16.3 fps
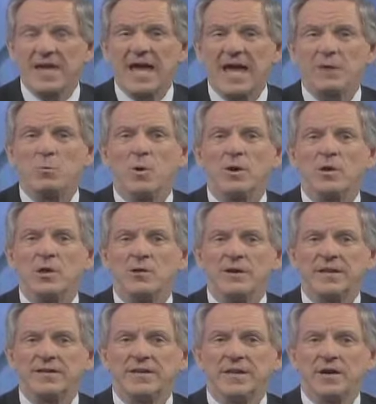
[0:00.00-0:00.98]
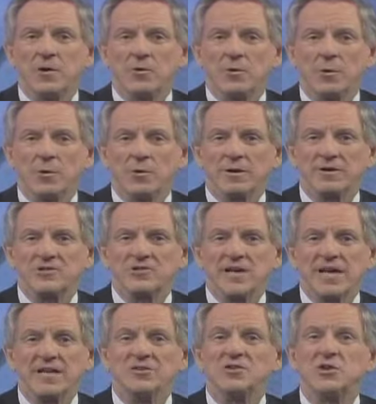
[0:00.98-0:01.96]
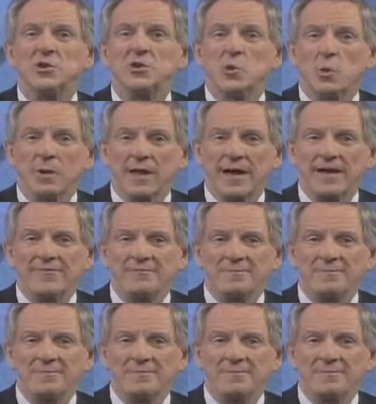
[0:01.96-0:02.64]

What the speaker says: and what you need to know in order to change your life.